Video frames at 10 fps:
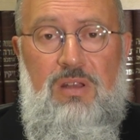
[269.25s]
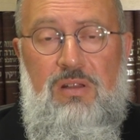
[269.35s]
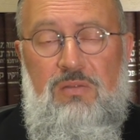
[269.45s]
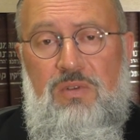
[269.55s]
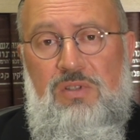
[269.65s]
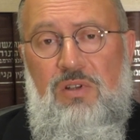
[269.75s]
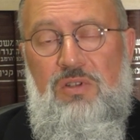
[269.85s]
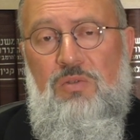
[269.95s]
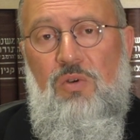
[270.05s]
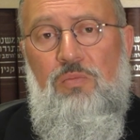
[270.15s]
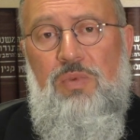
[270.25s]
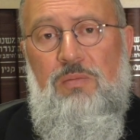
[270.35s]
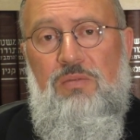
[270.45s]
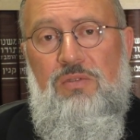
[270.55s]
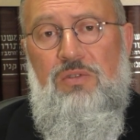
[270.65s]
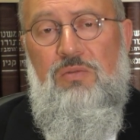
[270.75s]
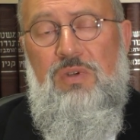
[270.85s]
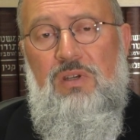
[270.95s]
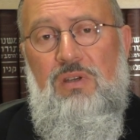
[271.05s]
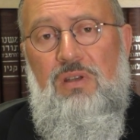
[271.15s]
In other words, not to all people do
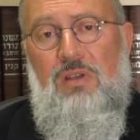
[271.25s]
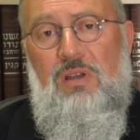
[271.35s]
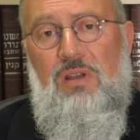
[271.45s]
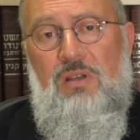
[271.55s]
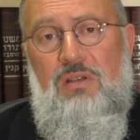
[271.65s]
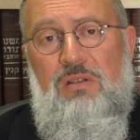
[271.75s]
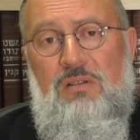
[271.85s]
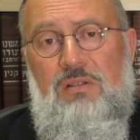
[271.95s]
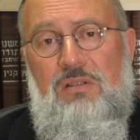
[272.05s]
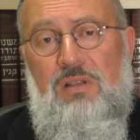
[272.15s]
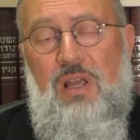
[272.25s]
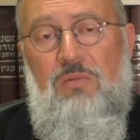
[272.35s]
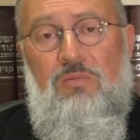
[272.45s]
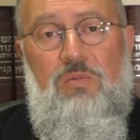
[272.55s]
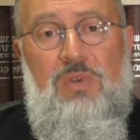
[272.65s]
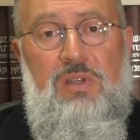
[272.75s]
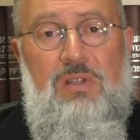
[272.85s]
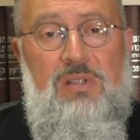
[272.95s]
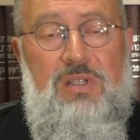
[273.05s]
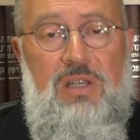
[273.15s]
we uh, can we
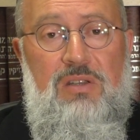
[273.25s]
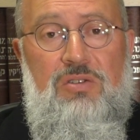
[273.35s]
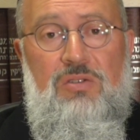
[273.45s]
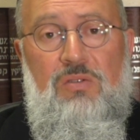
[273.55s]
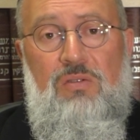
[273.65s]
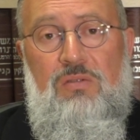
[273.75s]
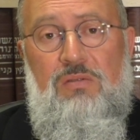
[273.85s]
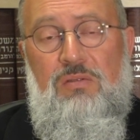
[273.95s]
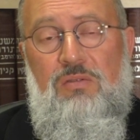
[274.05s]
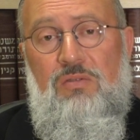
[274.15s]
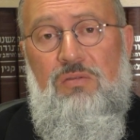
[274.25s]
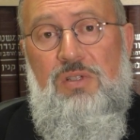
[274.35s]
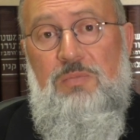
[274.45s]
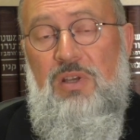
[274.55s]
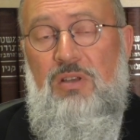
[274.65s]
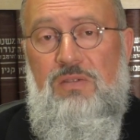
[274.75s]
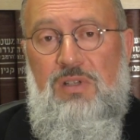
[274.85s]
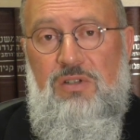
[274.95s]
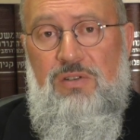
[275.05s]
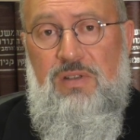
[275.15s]
teach or, or speak of
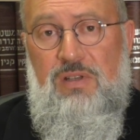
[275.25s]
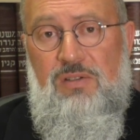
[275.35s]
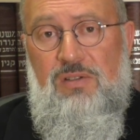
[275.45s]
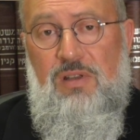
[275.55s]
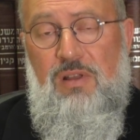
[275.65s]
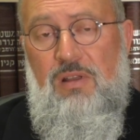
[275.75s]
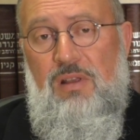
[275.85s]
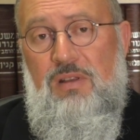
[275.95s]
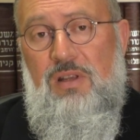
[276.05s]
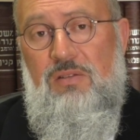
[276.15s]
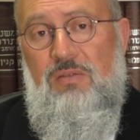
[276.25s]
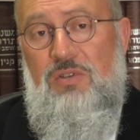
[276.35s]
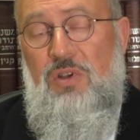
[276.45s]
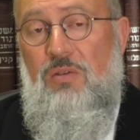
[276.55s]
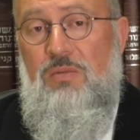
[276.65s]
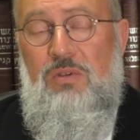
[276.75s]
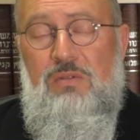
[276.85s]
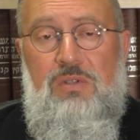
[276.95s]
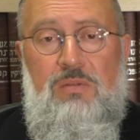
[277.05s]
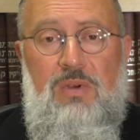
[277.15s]
such things. Now, the term
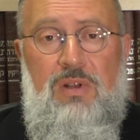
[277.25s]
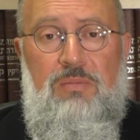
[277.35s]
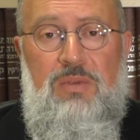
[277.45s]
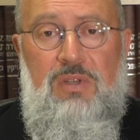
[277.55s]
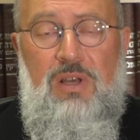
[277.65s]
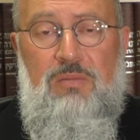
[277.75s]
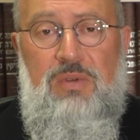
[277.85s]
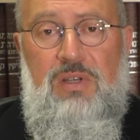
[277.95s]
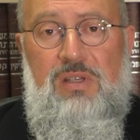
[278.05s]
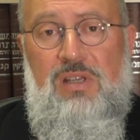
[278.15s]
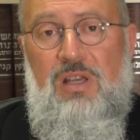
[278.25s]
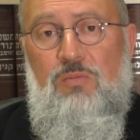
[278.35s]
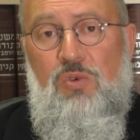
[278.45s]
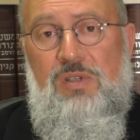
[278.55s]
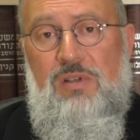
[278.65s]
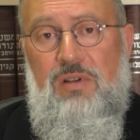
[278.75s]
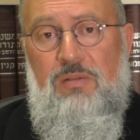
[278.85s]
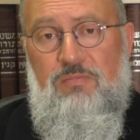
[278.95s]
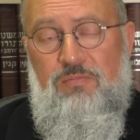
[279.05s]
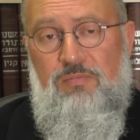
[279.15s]
used by Rabbi Amr is en
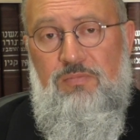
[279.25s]
musrim.